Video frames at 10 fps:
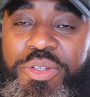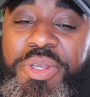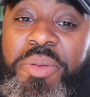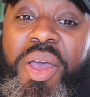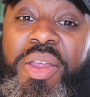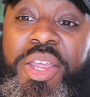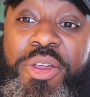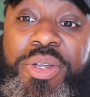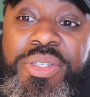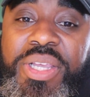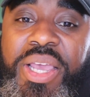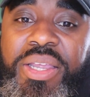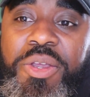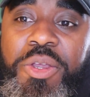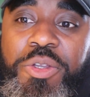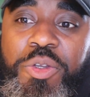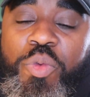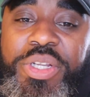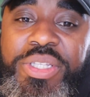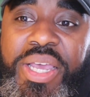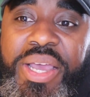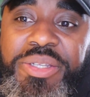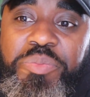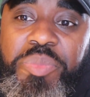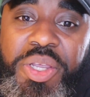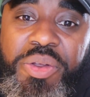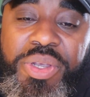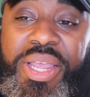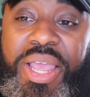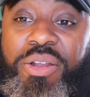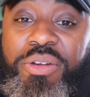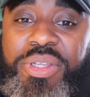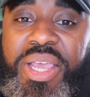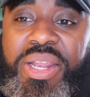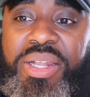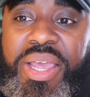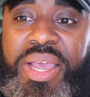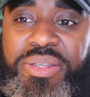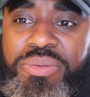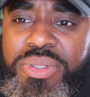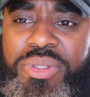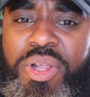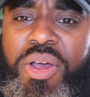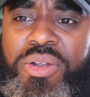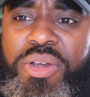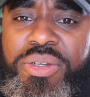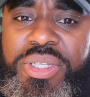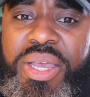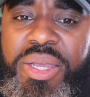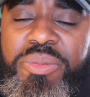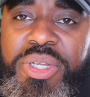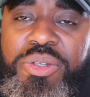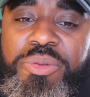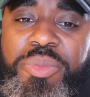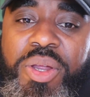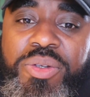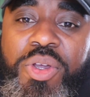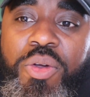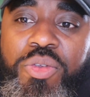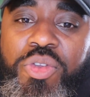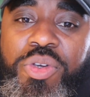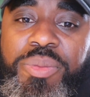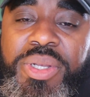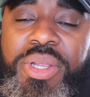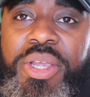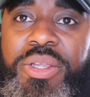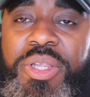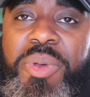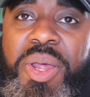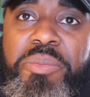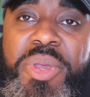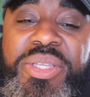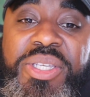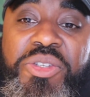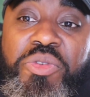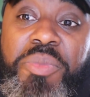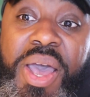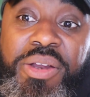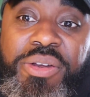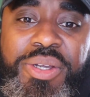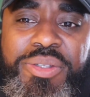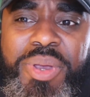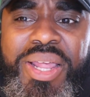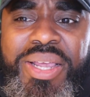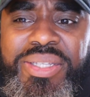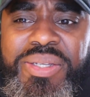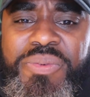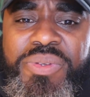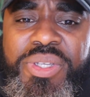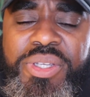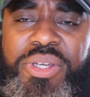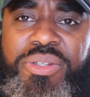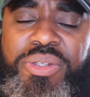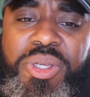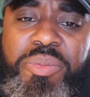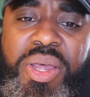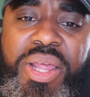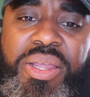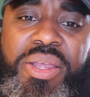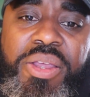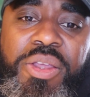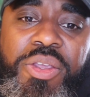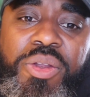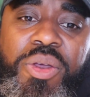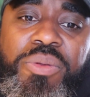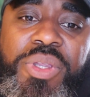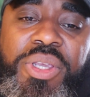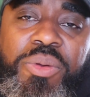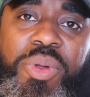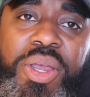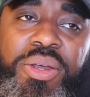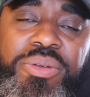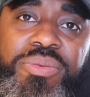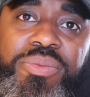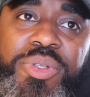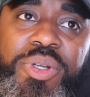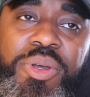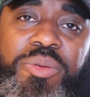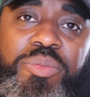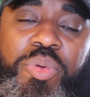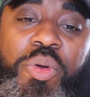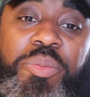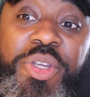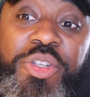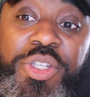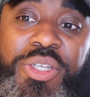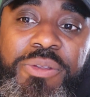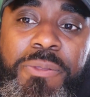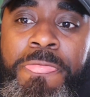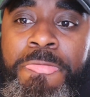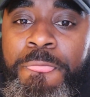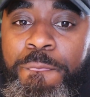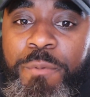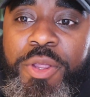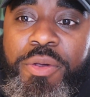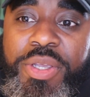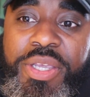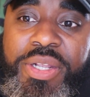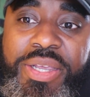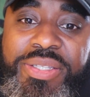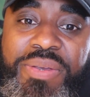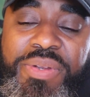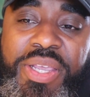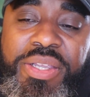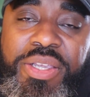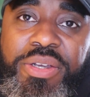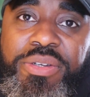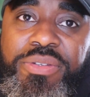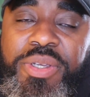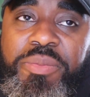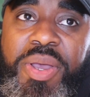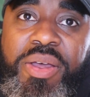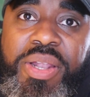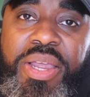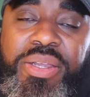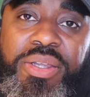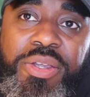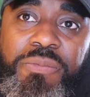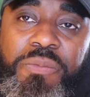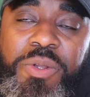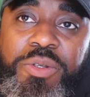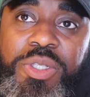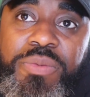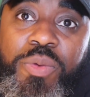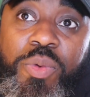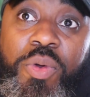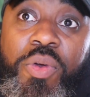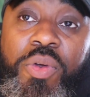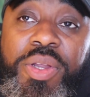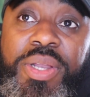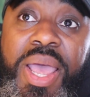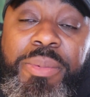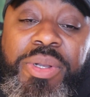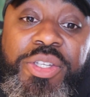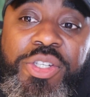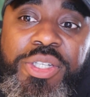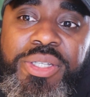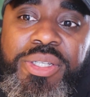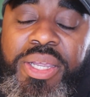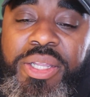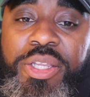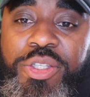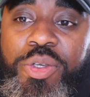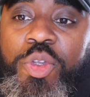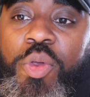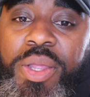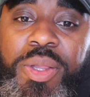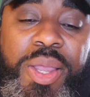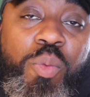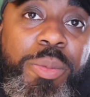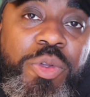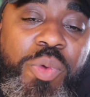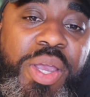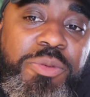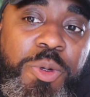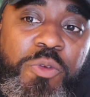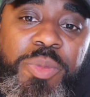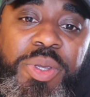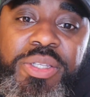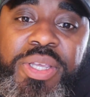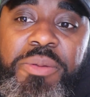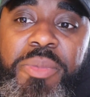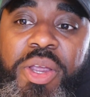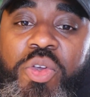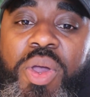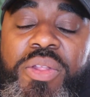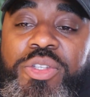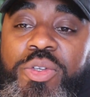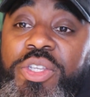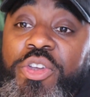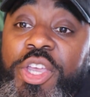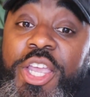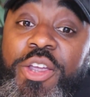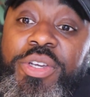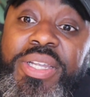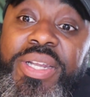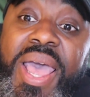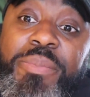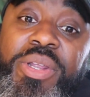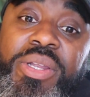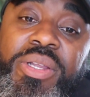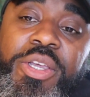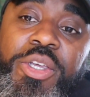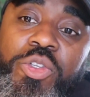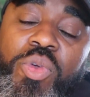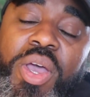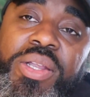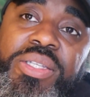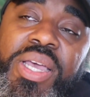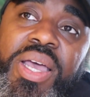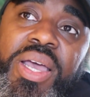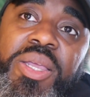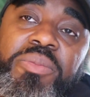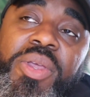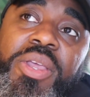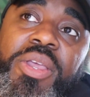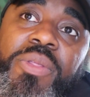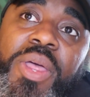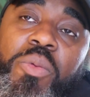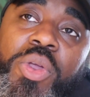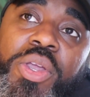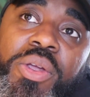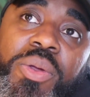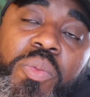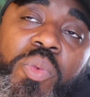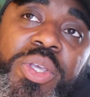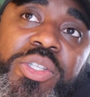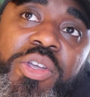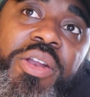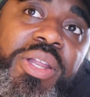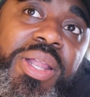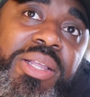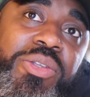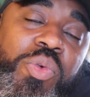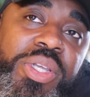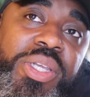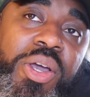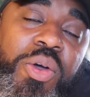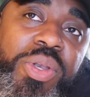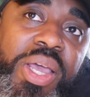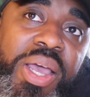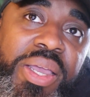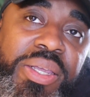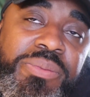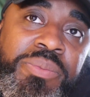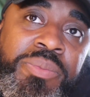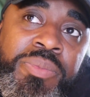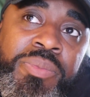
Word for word: You think about eras like the Renaissance period, like how long did that last? It was a long, long time because it was about culture. But think about mid-century modern, that was about like 10, 15 years. You think about like, you know, thing around, you know, prohibition, you know, again, like seven, eight years. You think about like, you know, civil war and abolition, like so you like women's rights movements, like marriage equality. So these are eras that happen in throughout time. Like we're we started in like 2009